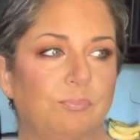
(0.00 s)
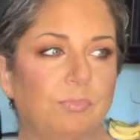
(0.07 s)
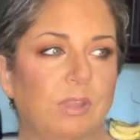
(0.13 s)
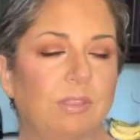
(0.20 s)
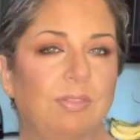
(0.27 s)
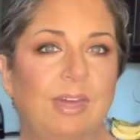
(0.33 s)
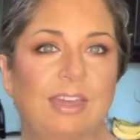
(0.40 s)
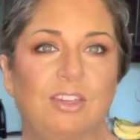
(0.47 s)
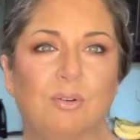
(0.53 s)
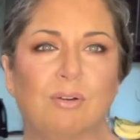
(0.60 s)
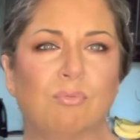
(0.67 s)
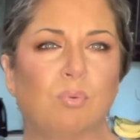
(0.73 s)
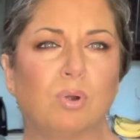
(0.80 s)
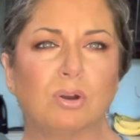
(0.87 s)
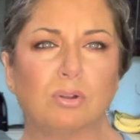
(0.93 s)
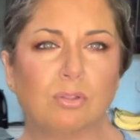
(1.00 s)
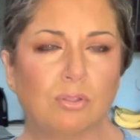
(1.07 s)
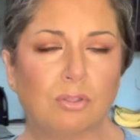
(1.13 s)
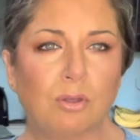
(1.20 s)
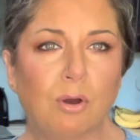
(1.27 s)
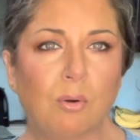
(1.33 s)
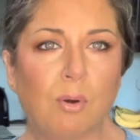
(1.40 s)
that you have worked
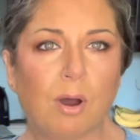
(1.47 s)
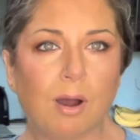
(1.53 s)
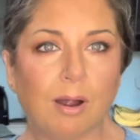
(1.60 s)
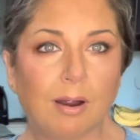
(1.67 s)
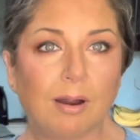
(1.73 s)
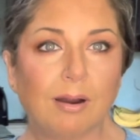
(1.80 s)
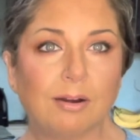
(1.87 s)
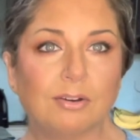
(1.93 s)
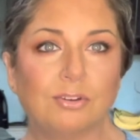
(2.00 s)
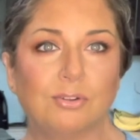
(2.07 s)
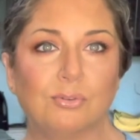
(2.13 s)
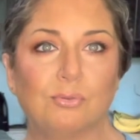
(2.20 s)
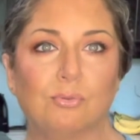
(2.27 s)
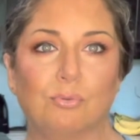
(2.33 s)
so hard to